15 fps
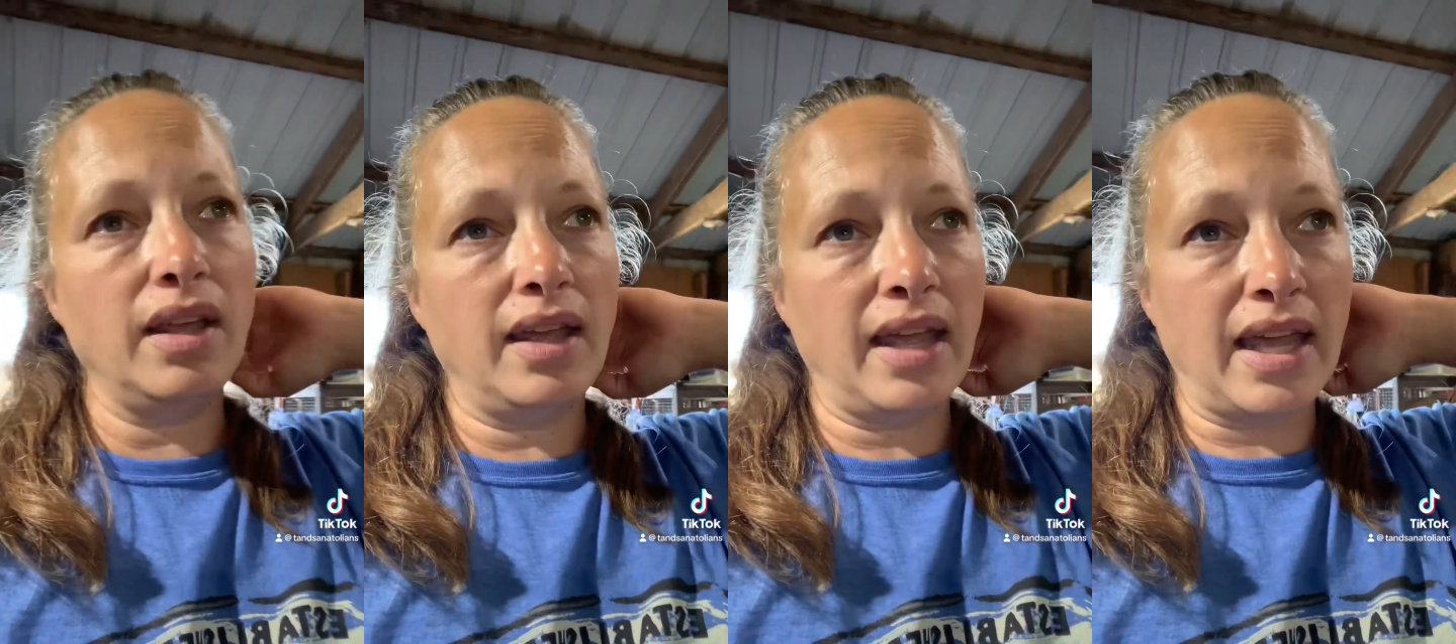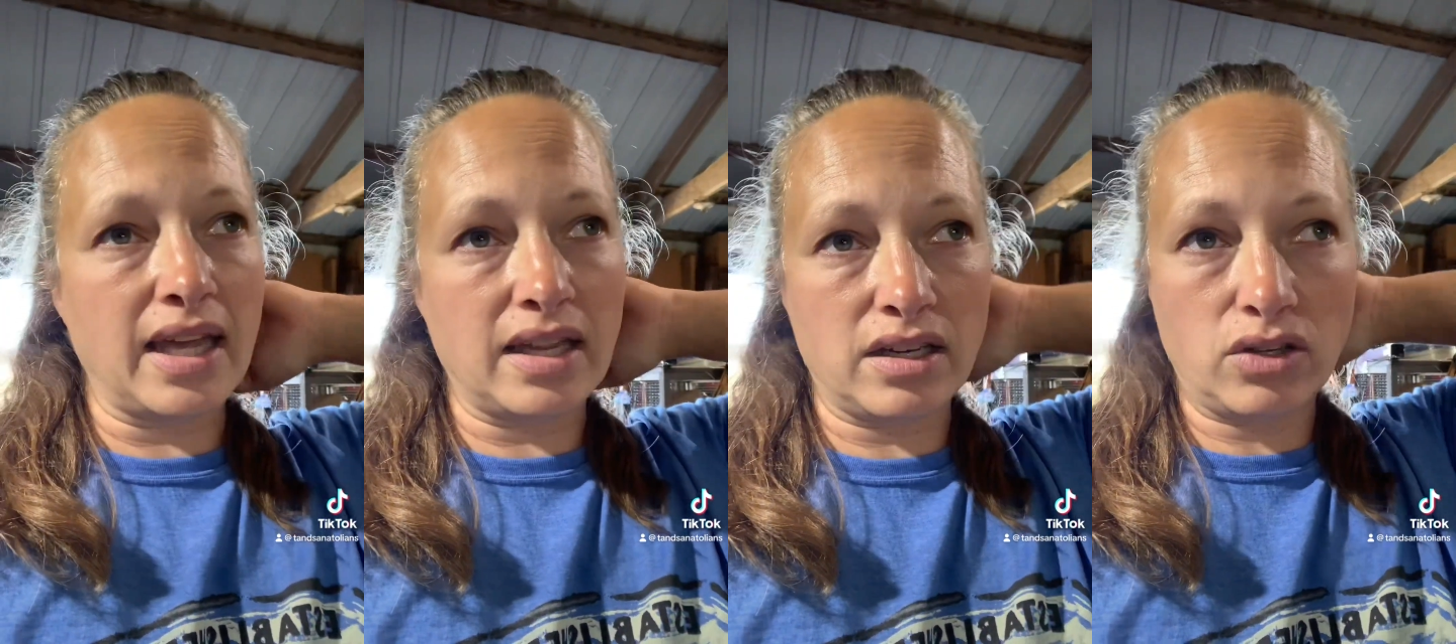
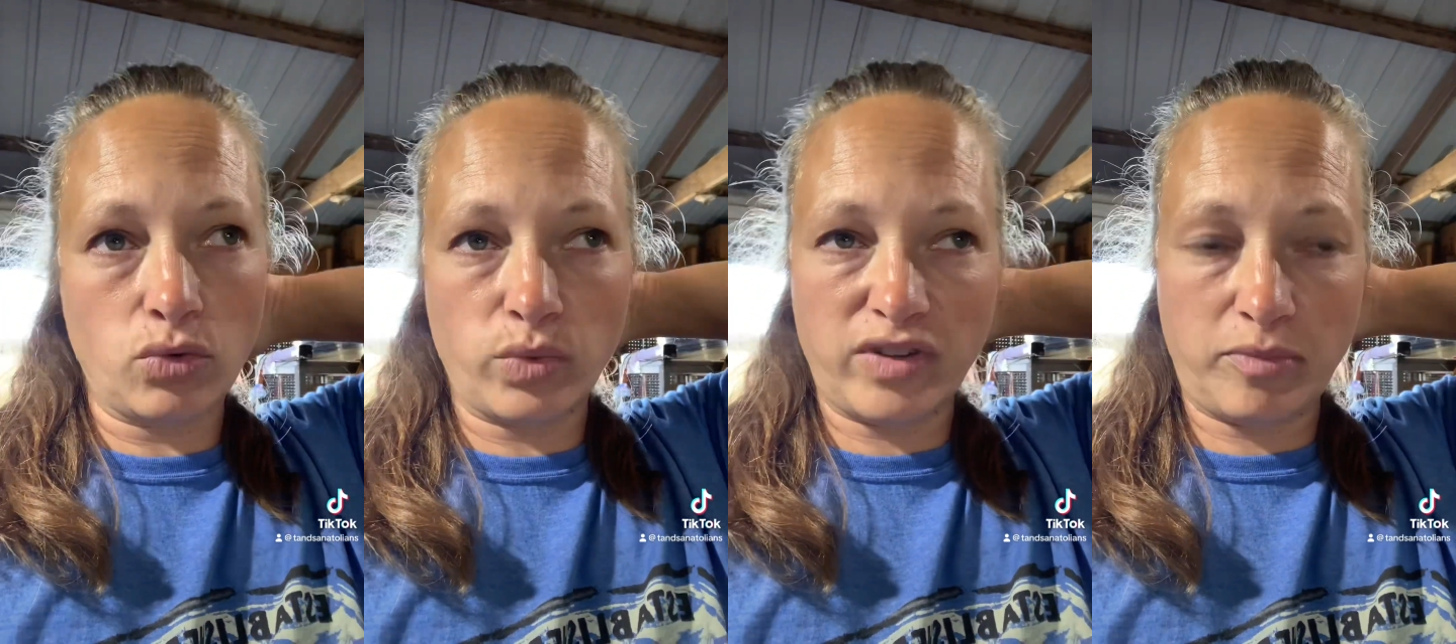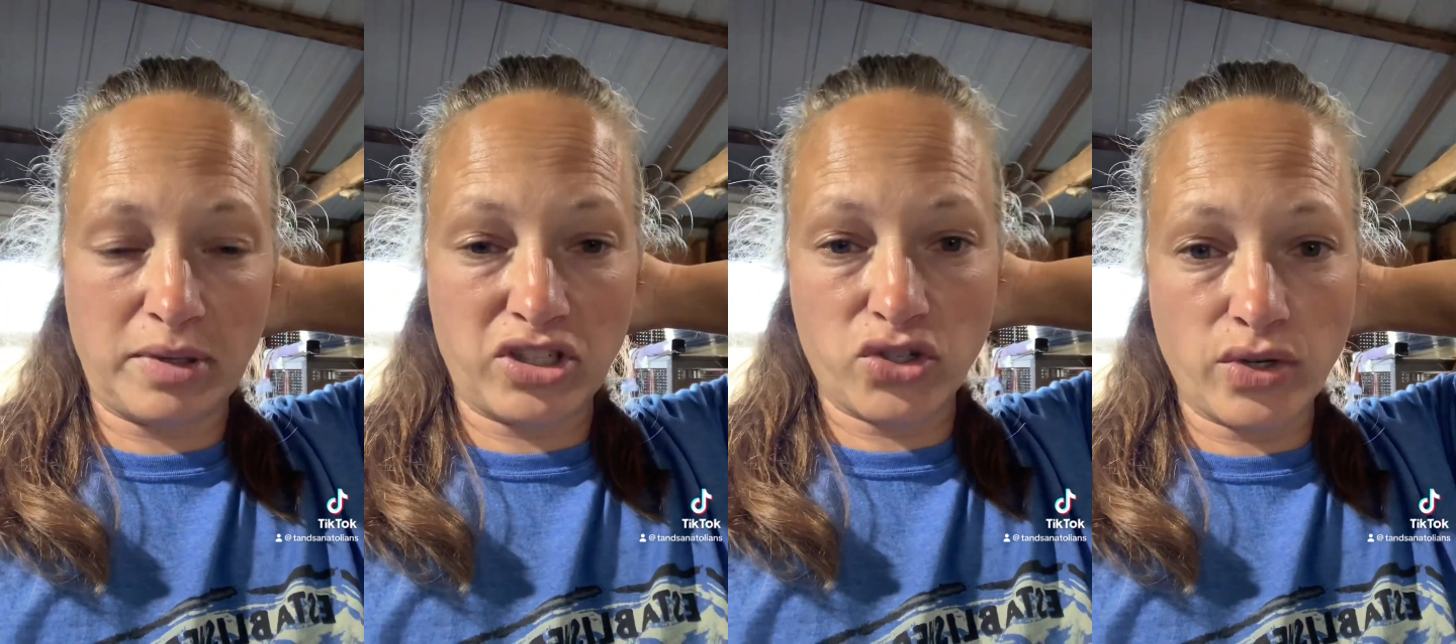And we've
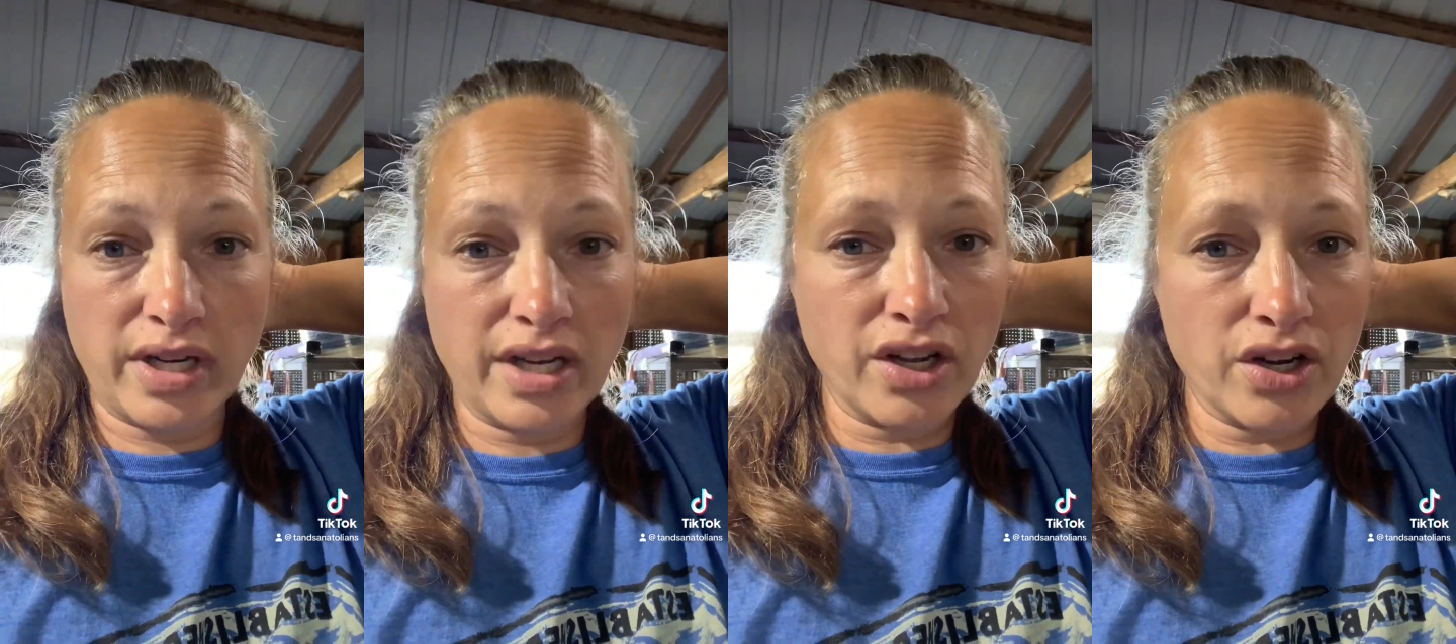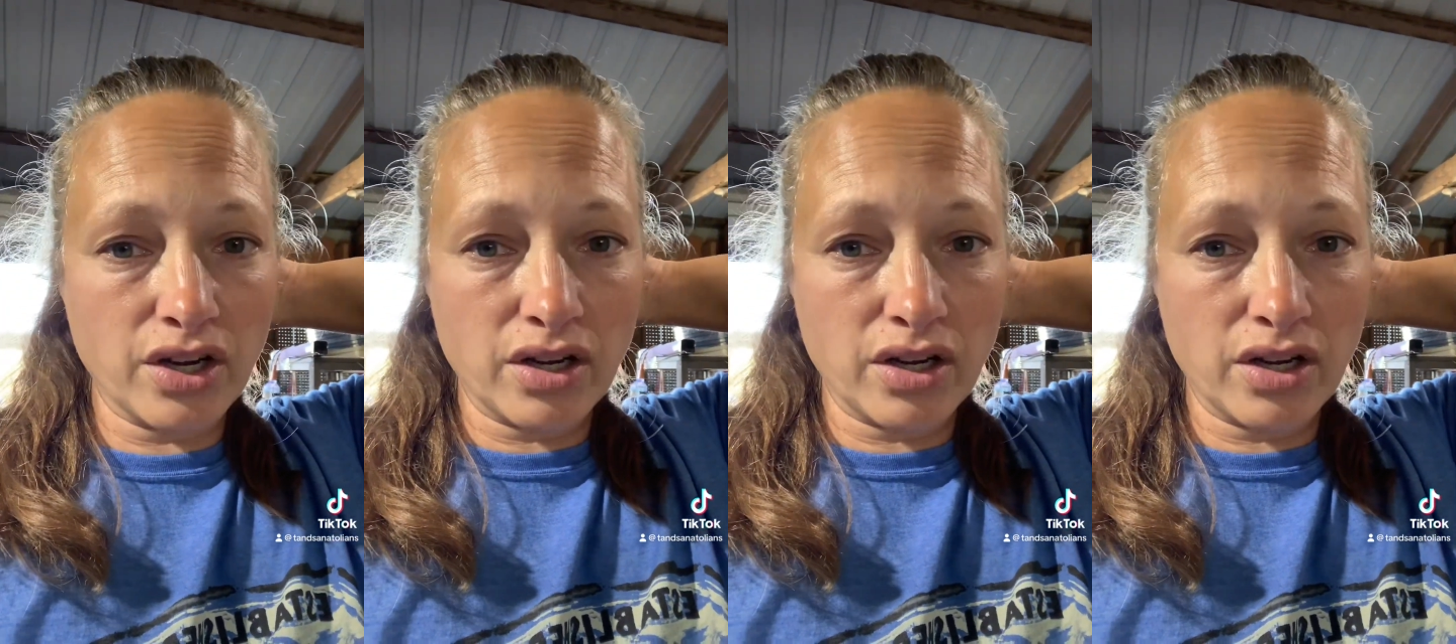been treating her,